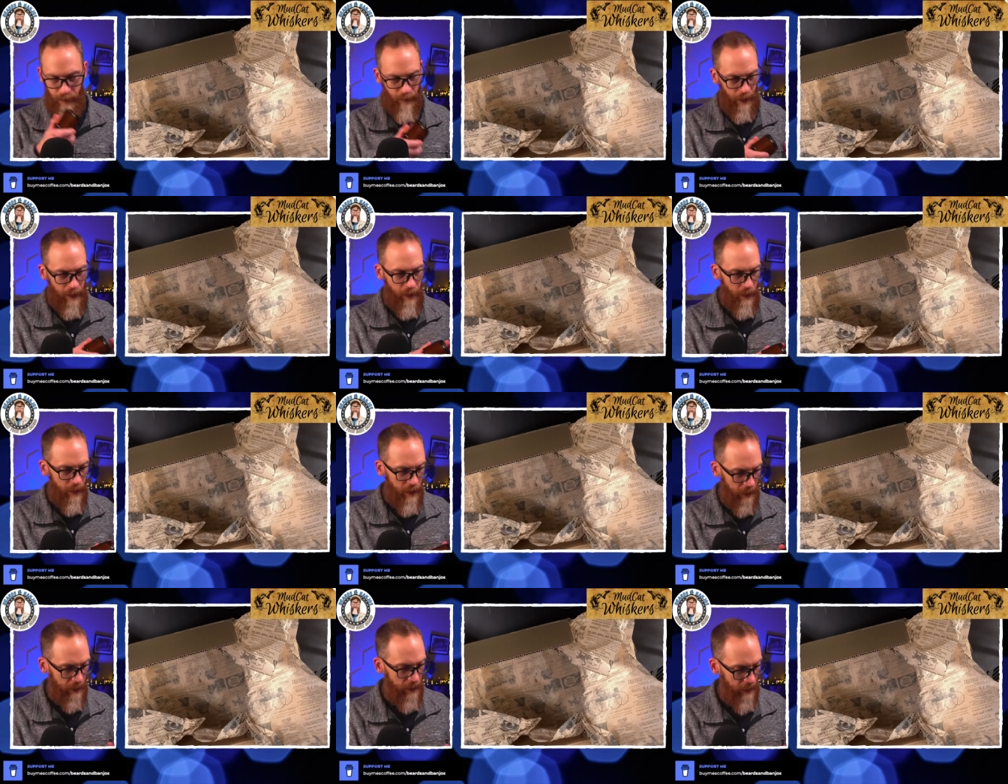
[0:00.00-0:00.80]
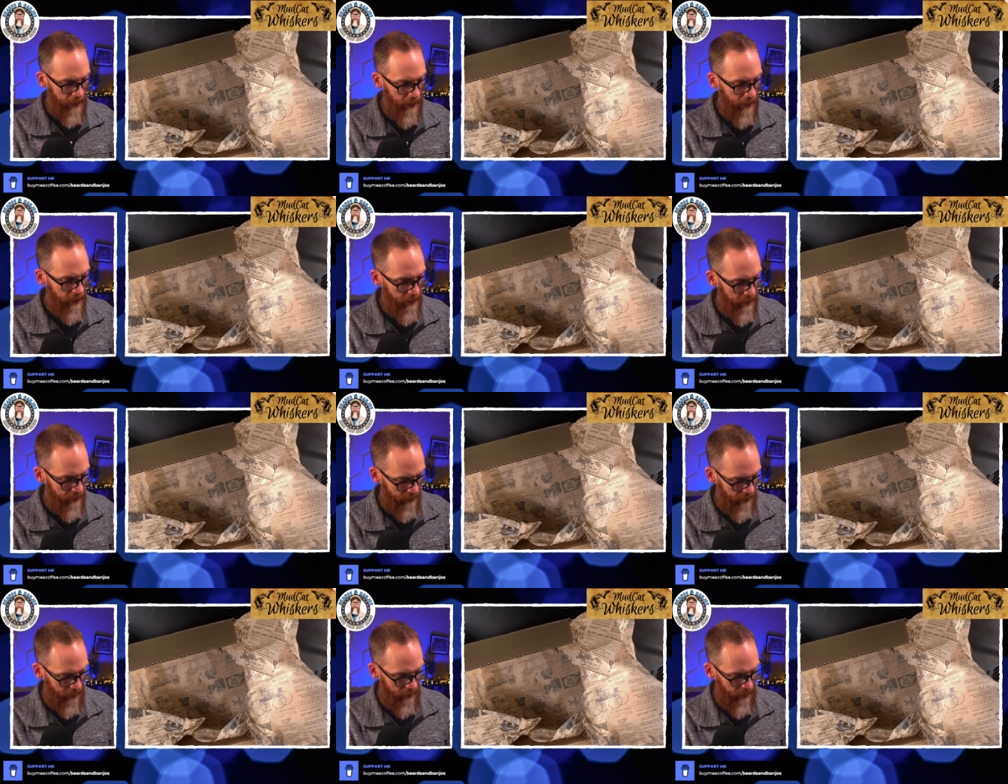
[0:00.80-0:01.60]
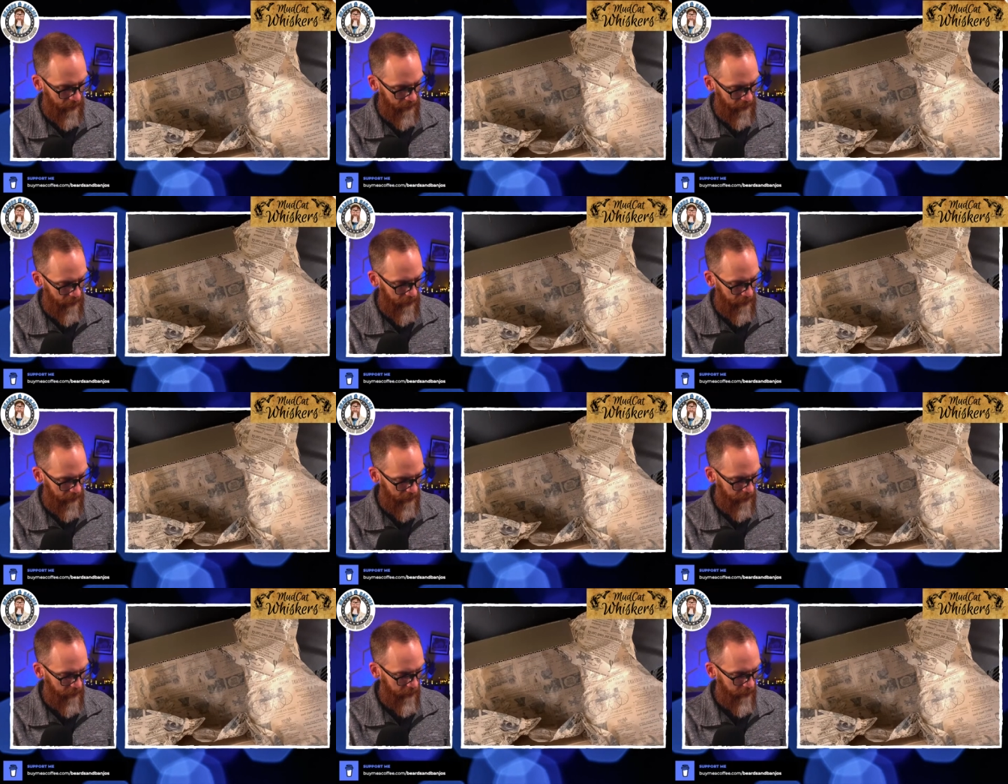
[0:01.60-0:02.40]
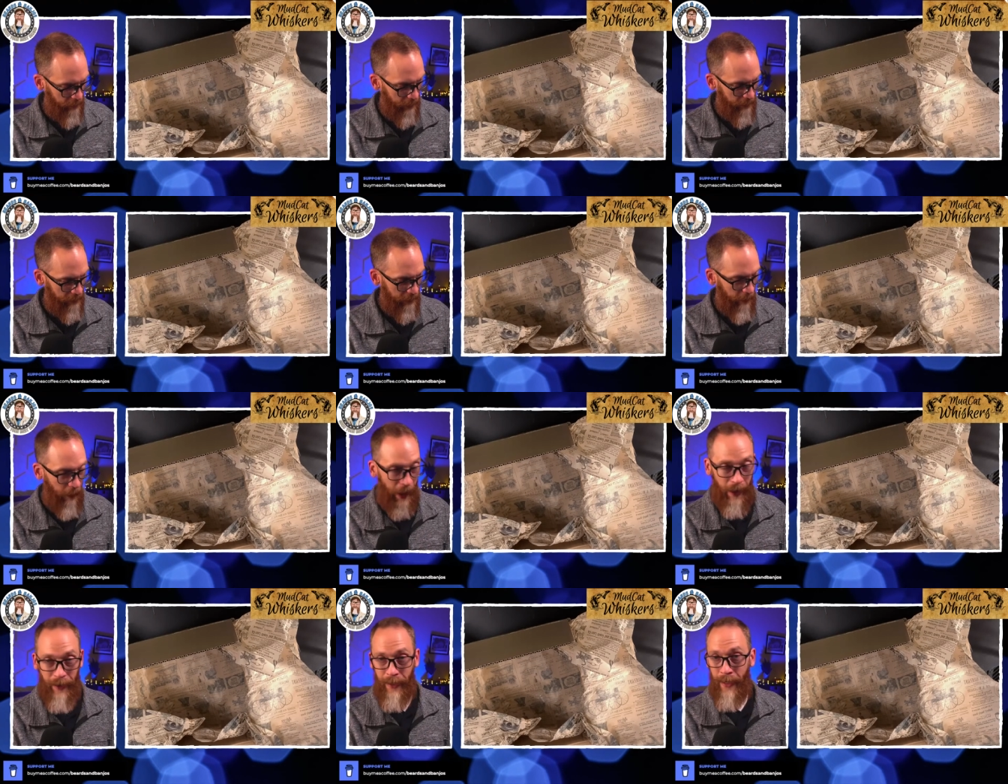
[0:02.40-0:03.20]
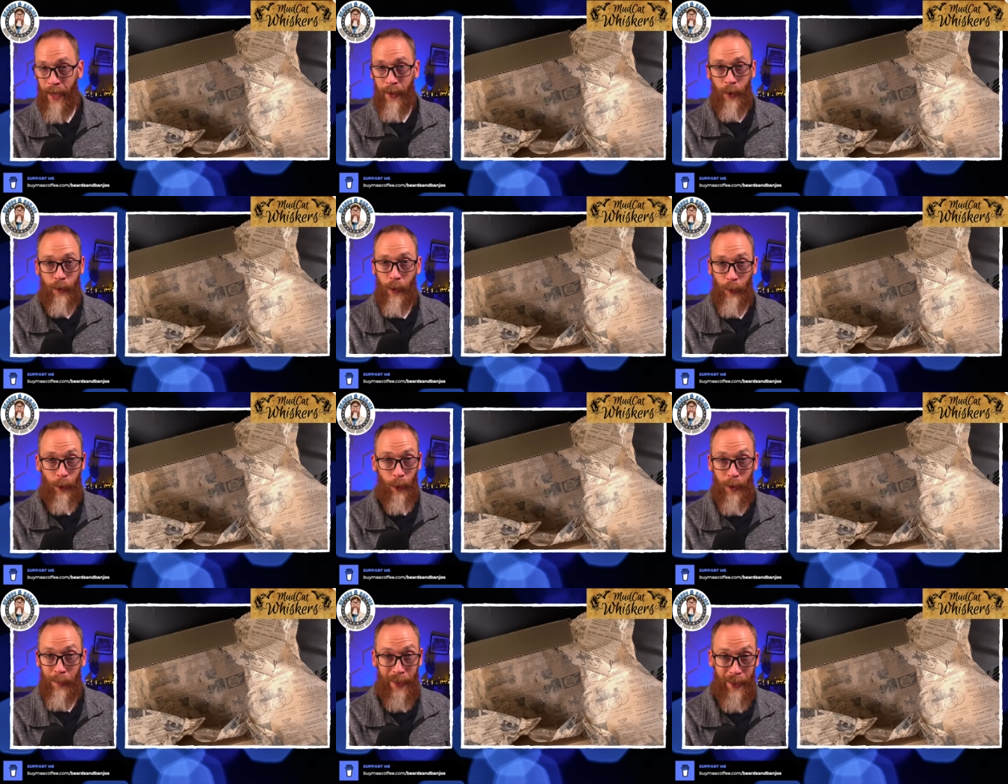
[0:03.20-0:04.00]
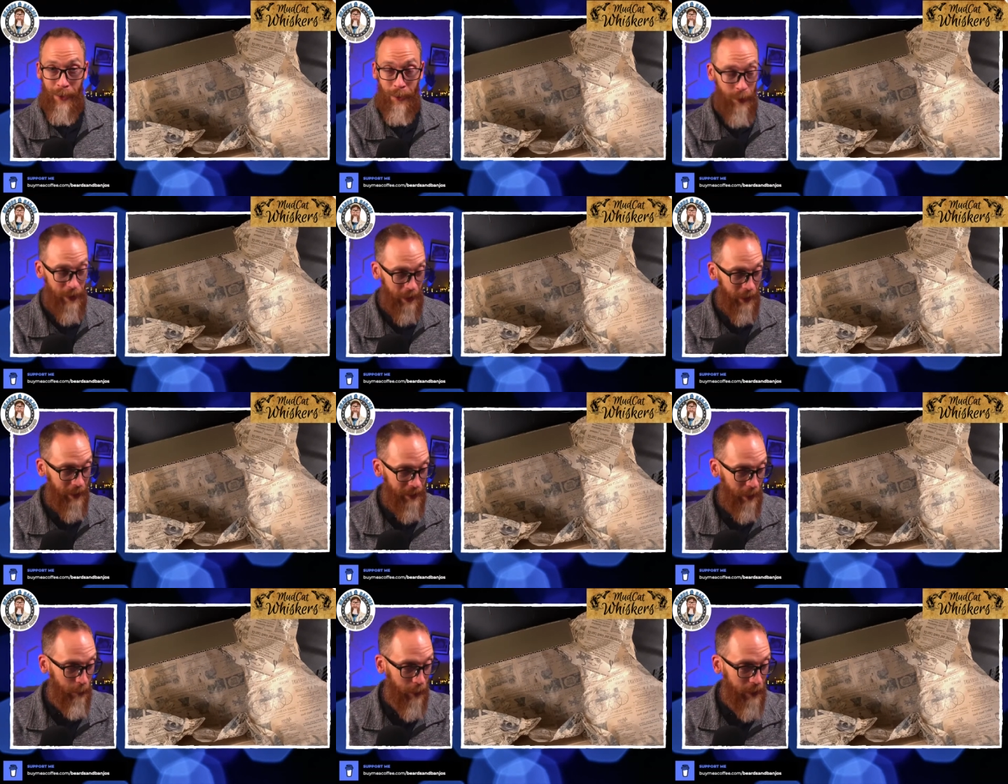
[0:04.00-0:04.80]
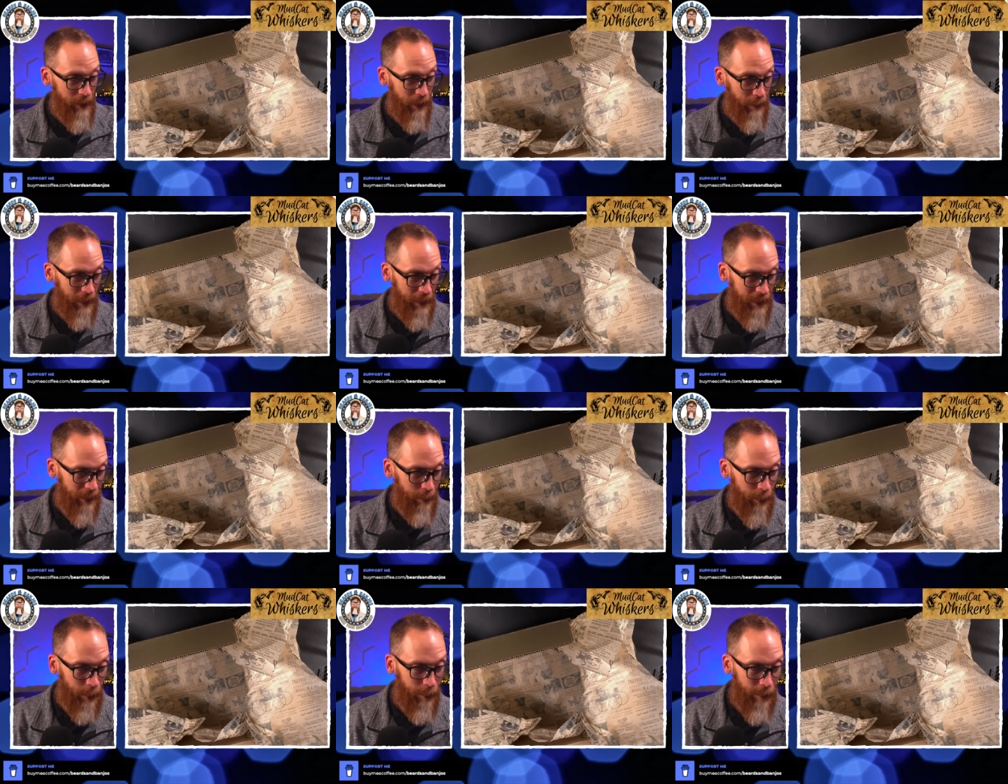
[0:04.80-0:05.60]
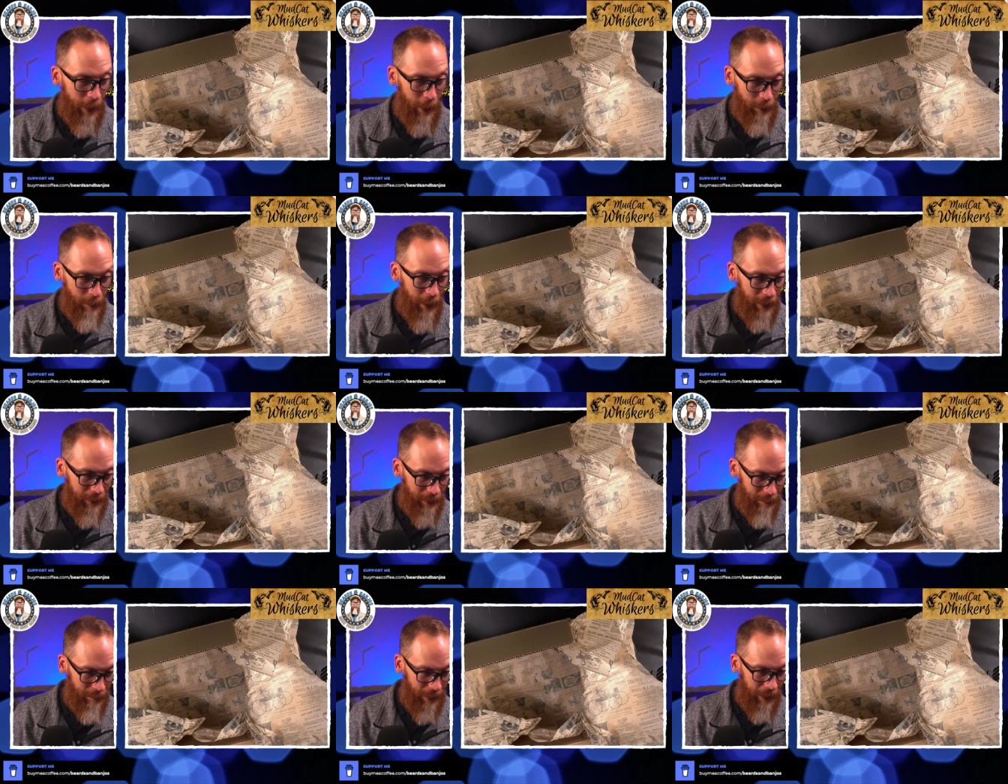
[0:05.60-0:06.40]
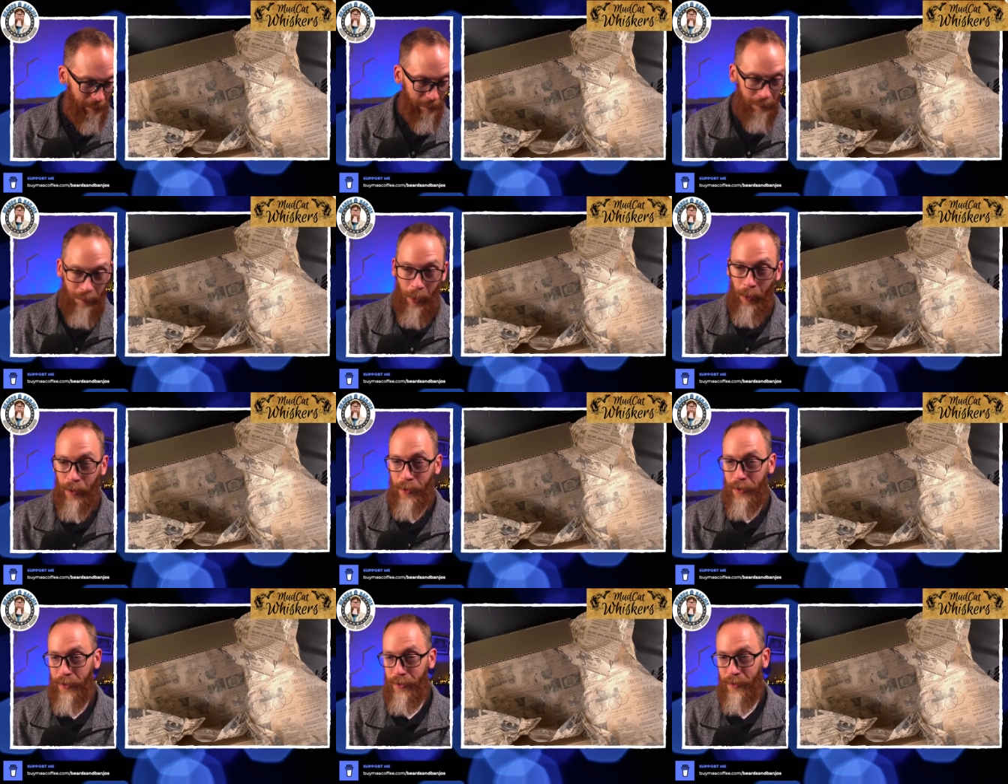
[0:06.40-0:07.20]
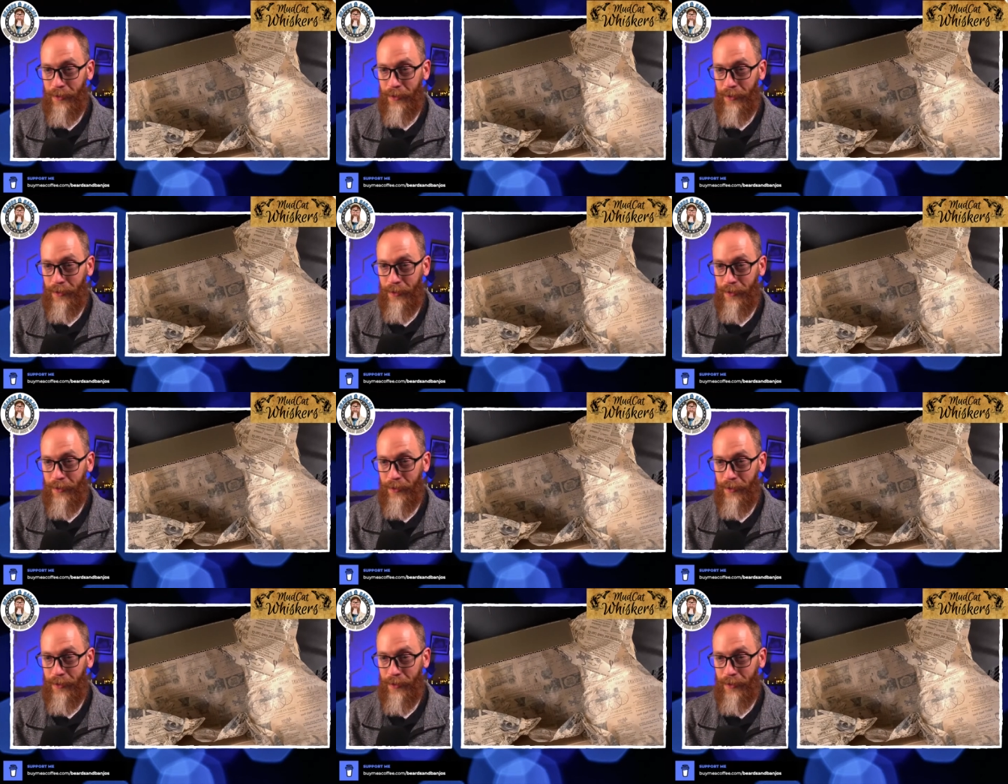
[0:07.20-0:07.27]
Interesting scents. I knew they were going to be interesting because I read some of the scent profiles back in March.